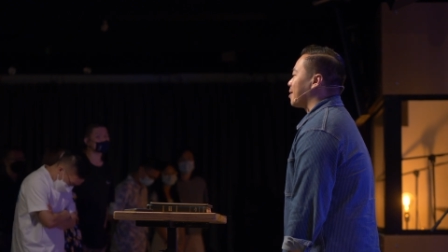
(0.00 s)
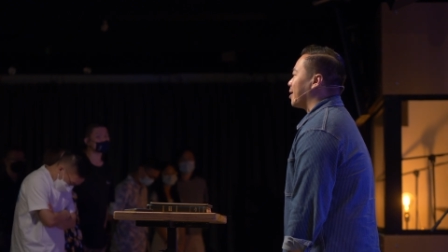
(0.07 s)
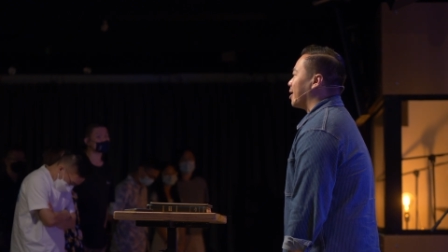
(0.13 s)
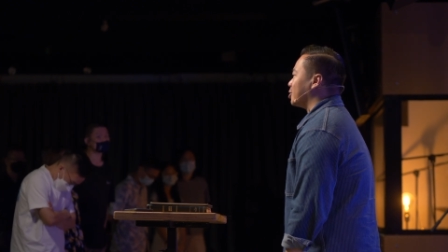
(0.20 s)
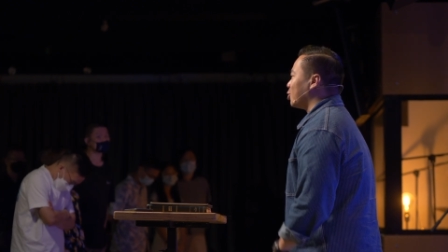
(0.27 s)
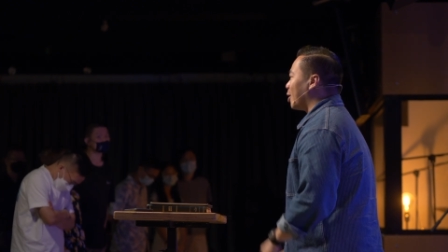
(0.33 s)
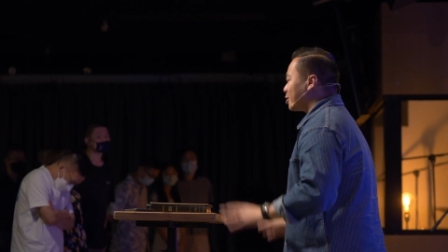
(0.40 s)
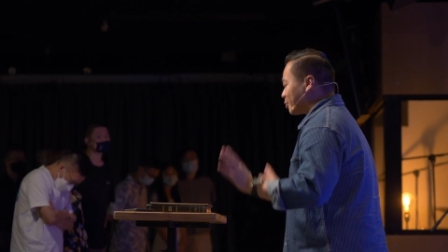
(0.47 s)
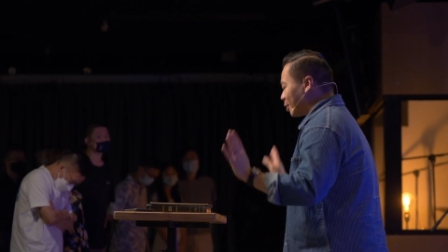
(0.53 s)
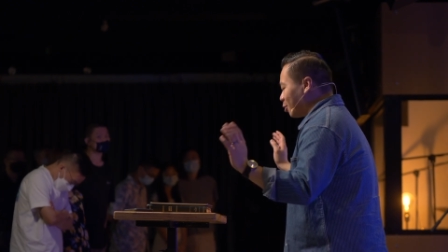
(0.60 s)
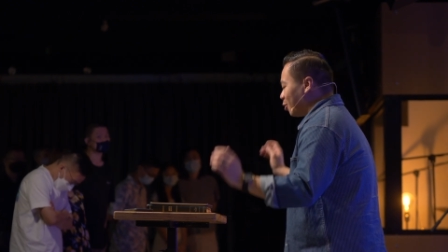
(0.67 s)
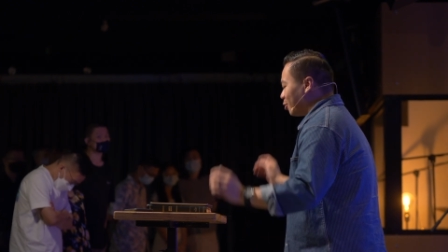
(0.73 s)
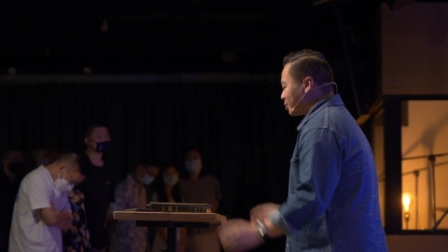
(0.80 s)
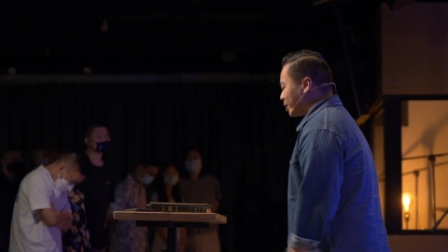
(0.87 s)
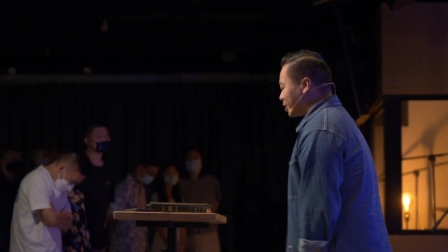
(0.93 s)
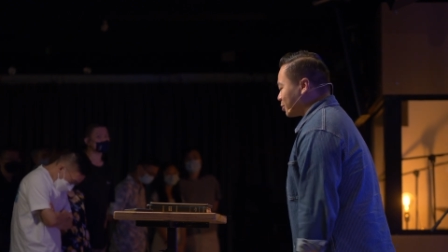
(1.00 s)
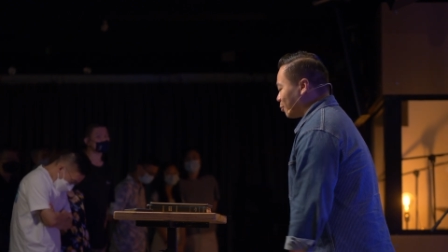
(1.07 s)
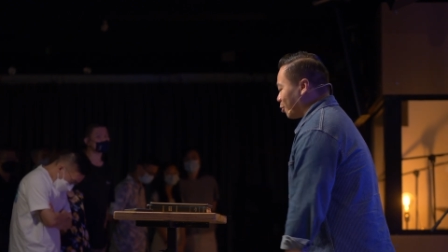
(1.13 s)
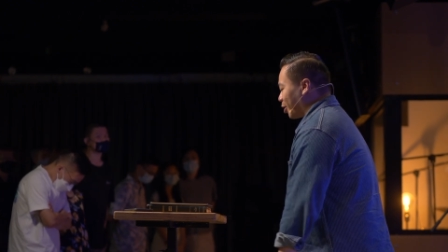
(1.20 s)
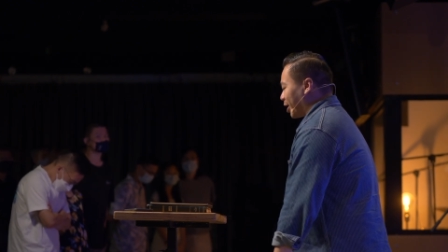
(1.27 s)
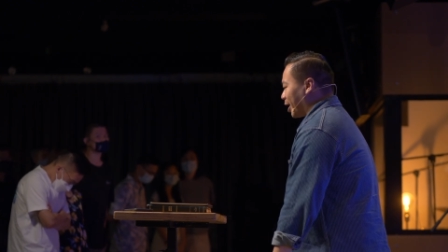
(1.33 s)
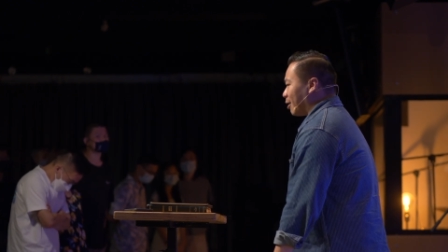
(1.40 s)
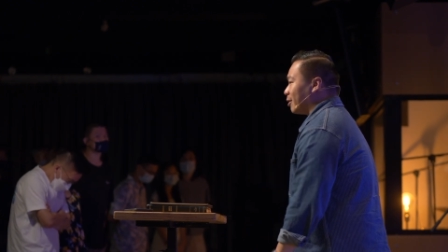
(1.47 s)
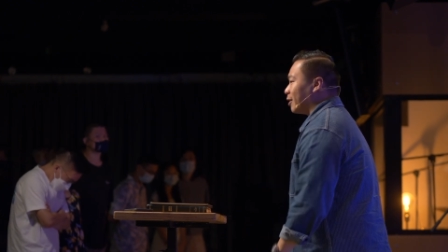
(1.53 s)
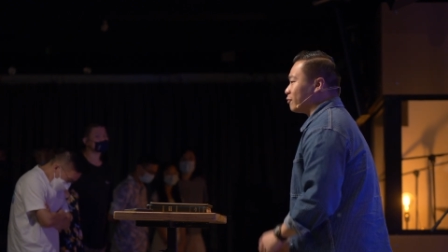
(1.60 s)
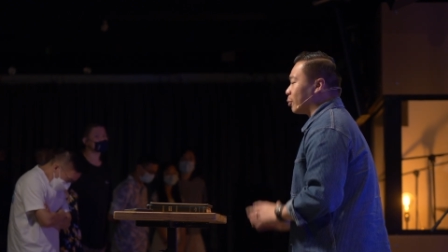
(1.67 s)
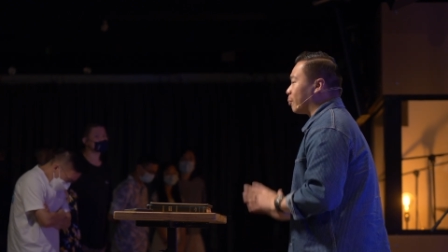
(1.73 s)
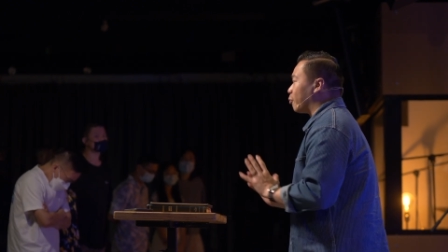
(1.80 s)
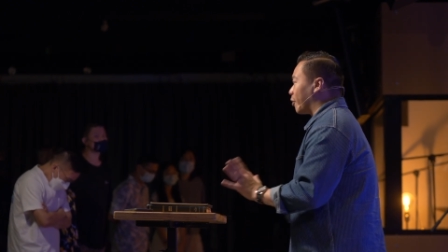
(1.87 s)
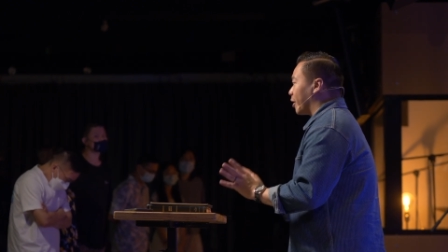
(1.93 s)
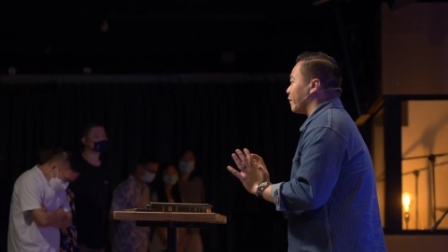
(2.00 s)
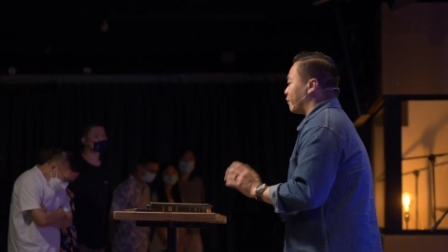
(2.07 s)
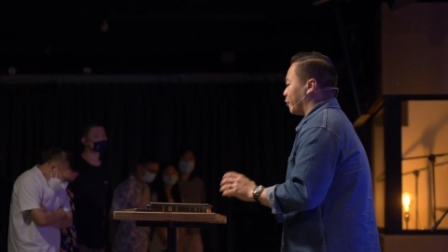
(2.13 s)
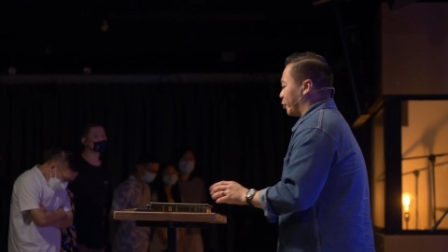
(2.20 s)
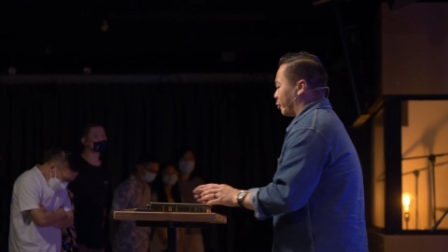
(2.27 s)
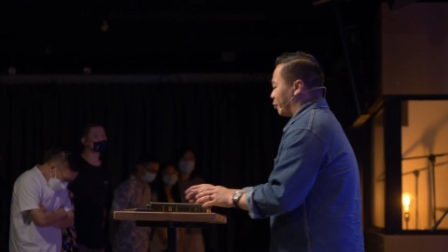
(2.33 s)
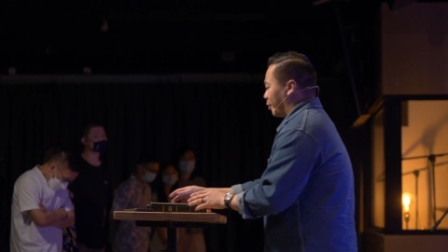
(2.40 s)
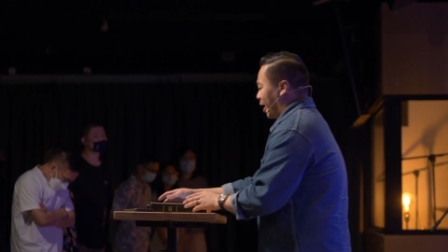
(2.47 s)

And so, as we close this morning, I'd love to pray for you.